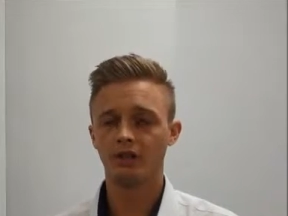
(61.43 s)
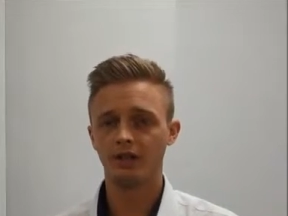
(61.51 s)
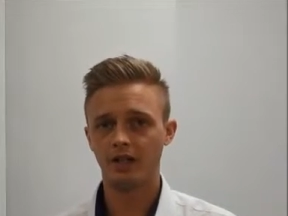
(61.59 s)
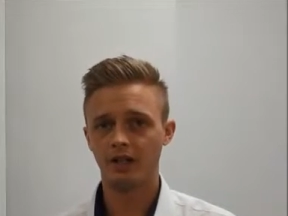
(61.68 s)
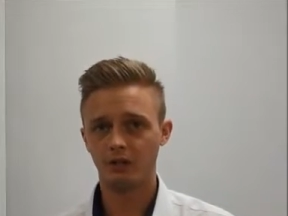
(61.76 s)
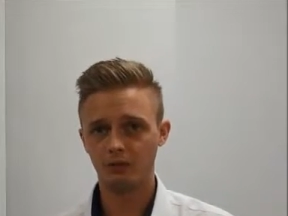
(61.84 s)

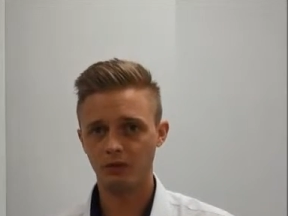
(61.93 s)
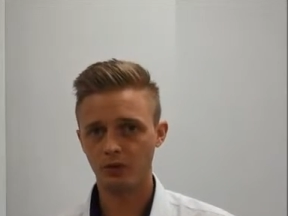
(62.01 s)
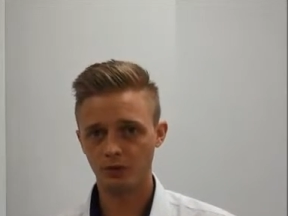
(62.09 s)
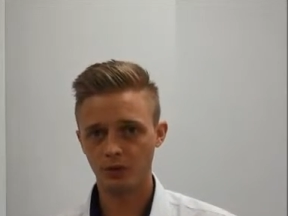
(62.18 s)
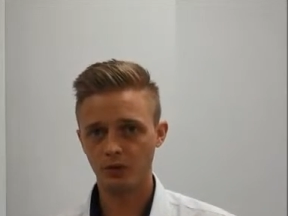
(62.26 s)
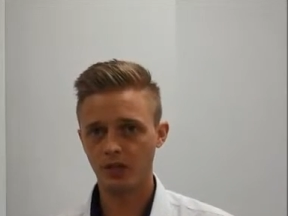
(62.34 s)
Now,
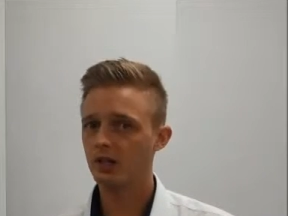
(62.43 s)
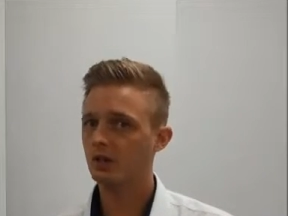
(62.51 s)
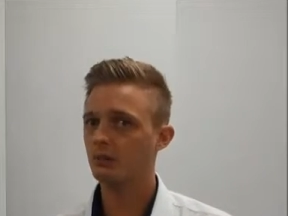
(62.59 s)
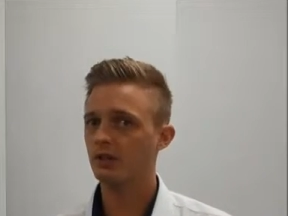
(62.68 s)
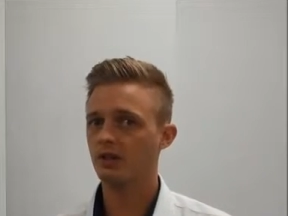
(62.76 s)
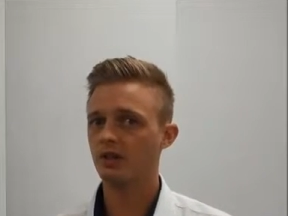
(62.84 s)
no two days
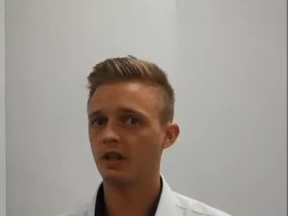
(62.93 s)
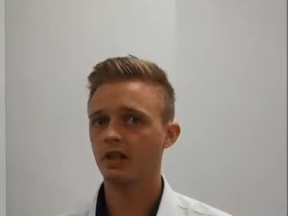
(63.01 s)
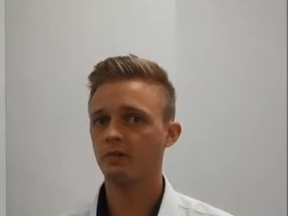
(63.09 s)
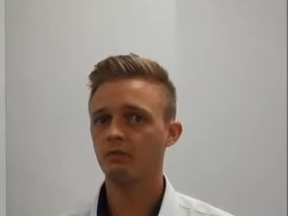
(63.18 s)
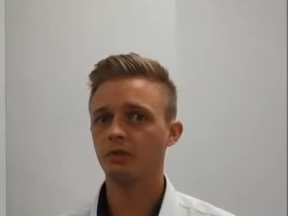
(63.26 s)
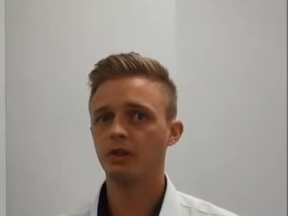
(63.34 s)
will be the
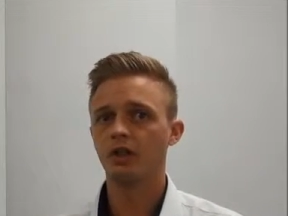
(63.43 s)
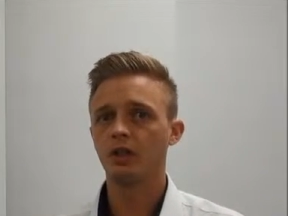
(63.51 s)
same,